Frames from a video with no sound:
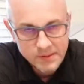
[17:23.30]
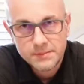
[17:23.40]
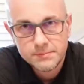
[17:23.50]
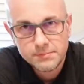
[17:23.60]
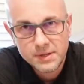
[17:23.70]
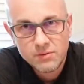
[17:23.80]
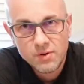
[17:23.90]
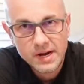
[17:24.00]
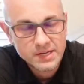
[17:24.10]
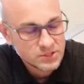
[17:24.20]

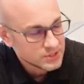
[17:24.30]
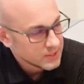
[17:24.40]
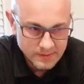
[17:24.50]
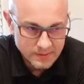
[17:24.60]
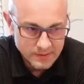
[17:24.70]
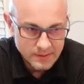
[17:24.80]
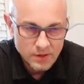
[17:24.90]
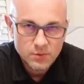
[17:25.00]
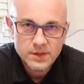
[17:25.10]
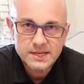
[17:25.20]
mid-range,
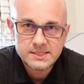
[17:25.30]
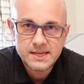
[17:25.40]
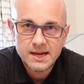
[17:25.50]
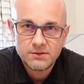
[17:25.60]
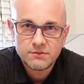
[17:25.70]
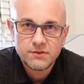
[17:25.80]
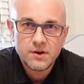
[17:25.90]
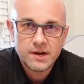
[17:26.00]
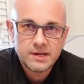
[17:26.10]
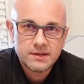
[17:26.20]
they sound
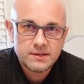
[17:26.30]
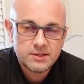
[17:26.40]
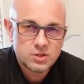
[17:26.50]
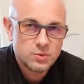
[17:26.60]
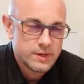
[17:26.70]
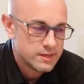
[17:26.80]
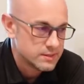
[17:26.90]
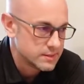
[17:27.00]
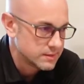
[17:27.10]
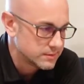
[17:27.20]
fine. The
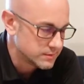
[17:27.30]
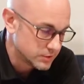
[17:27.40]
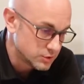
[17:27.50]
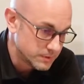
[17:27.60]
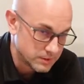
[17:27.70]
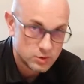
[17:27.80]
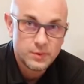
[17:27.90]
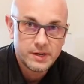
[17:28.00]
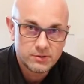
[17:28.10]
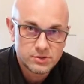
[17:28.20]

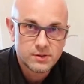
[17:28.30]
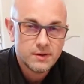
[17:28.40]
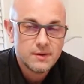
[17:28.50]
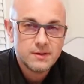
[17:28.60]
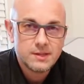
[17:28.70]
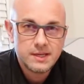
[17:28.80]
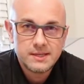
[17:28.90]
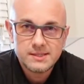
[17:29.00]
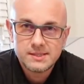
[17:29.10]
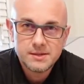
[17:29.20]
tweeters,
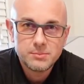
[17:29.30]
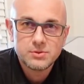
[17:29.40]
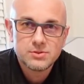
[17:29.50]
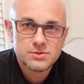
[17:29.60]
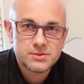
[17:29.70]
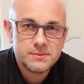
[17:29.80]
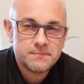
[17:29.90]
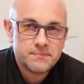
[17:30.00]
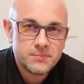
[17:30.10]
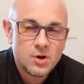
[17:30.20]
the cymbals
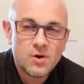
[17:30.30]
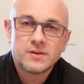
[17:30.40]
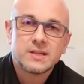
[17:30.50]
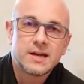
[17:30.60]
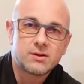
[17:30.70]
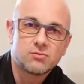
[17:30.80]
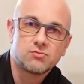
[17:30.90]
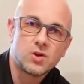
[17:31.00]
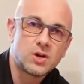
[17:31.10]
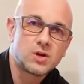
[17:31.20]
aren't like
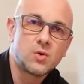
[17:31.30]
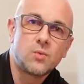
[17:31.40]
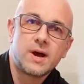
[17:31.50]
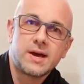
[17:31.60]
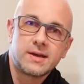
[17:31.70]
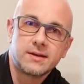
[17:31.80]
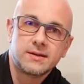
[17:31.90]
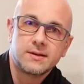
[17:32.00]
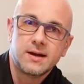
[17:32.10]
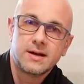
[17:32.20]
running away.
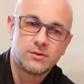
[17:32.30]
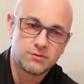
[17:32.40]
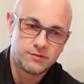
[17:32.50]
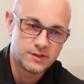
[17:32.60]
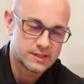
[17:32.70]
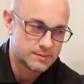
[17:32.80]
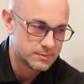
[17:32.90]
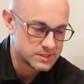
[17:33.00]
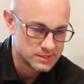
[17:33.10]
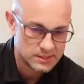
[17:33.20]
I don't feel like I'm
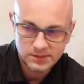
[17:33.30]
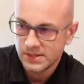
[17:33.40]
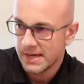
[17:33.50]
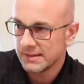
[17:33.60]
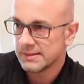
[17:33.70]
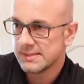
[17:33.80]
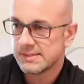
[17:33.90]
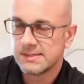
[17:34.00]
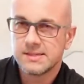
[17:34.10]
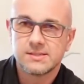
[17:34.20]
listening to endless
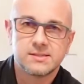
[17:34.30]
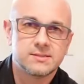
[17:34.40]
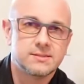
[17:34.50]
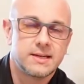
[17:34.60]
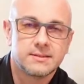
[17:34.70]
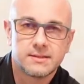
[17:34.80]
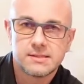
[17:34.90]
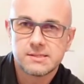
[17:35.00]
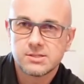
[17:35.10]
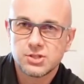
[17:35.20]
sizzle,
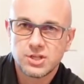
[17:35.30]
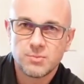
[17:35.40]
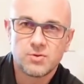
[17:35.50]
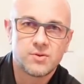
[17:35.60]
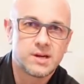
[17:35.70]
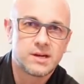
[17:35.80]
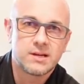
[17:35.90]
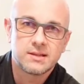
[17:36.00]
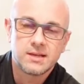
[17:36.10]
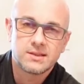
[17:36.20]
endless
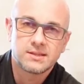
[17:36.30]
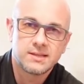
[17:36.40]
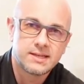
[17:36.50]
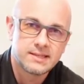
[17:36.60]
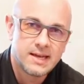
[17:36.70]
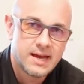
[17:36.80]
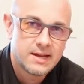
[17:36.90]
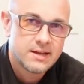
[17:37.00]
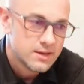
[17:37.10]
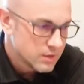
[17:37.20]
shimmering, nothing like
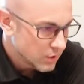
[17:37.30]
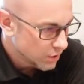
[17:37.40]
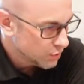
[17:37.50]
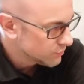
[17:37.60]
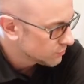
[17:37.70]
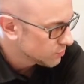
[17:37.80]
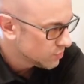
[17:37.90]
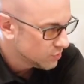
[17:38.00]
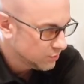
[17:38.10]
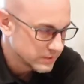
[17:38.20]
that.
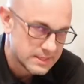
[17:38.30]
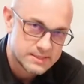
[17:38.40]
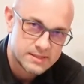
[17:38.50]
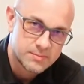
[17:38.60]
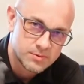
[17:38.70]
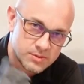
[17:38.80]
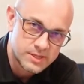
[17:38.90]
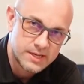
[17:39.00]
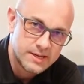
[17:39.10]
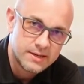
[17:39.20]
Overall, when that cymbals
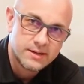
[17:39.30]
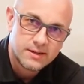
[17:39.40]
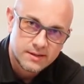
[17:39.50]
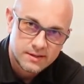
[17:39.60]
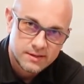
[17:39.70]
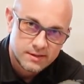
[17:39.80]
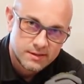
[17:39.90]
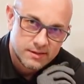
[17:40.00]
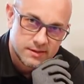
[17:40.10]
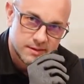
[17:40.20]
hit,
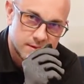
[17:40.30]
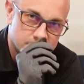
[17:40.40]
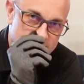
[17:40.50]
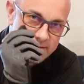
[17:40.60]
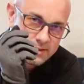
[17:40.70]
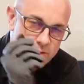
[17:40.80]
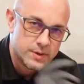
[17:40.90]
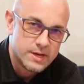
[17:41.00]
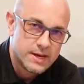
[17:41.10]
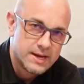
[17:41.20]
the
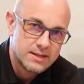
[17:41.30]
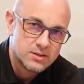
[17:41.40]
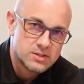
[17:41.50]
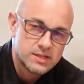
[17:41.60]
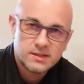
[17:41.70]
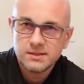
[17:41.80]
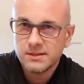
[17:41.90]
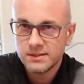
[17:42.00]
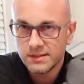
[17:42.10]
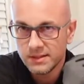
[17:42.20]
tweeter handles it
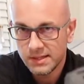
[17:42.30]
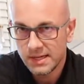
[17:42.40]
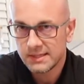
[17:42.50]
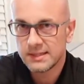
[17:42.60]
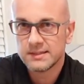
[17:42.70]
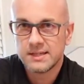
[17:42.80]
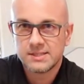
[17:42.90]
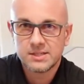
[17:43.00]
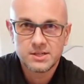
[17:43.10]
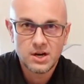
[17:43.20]
and then
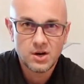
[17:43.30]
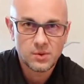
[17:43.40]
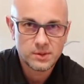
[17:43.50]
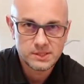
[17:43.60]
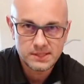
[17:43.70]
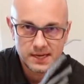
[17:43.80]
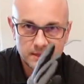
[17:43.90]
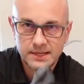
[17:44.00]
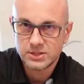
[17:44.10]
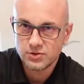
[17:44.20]
lets it go. It's
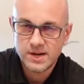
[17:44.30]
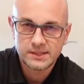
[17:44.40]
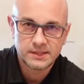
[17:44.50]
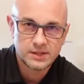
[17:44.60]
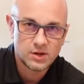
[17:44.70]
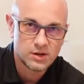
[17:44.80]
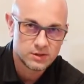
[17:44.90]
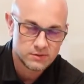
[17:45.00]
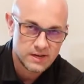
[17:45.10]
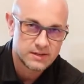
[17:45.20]
not like dragging it
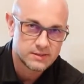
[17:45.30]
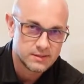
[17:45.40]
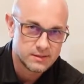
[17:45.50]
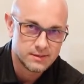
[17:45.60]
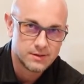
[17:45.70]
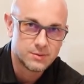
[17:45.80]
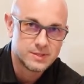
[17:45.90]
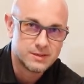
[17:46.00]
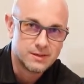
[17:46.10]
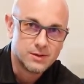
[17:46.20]
on throughout it,
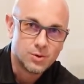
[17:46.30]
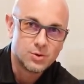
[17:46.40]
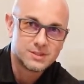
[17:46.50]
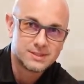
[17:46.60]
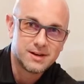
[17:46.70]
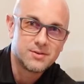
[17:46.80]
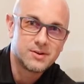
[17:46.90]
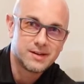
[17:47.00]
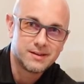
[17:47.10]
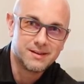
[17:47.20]
all
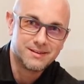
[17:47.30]
eternity.